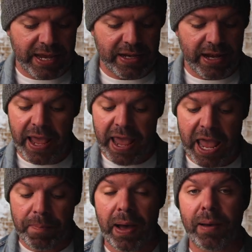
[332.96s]
10
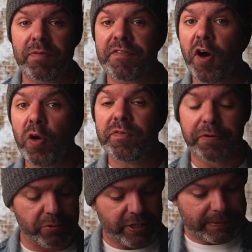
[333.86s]
air pump foam
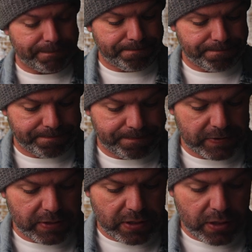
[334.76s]
filter.
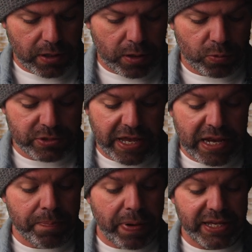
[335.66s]
Was
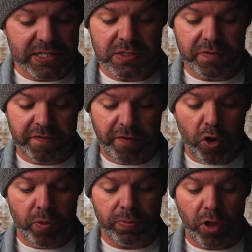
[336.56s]
getting pieces of
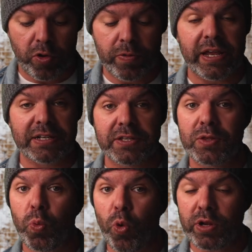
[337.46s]
foam blown into
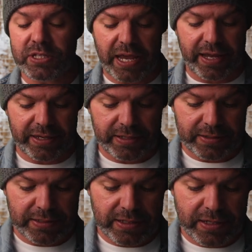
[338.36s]
the water tank.
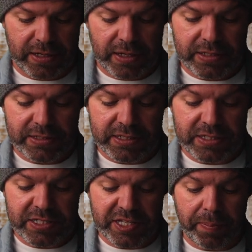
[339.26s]

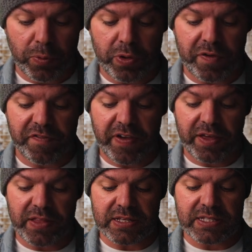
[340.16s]
Disassembled and
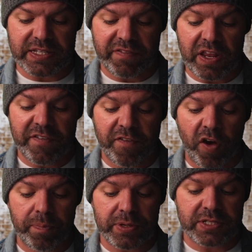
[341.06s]
found that
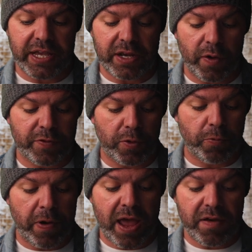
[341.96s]
75% of the
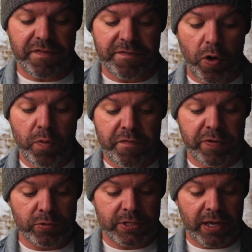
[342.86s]
round foam
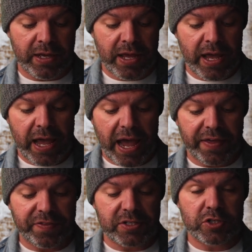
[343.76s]
filter
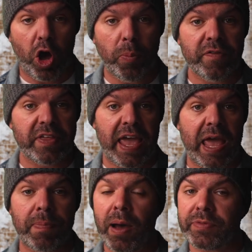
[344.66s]
at the top of the
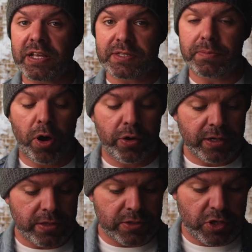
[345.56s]
air pump, that's the
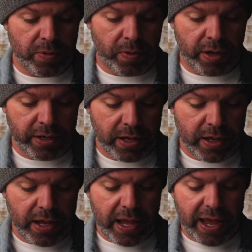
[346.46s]
motor, the turbine,
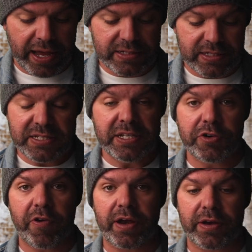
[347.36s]
had
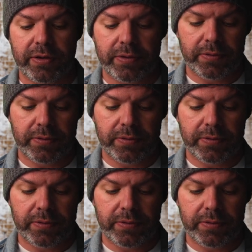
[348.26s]
disintegrated.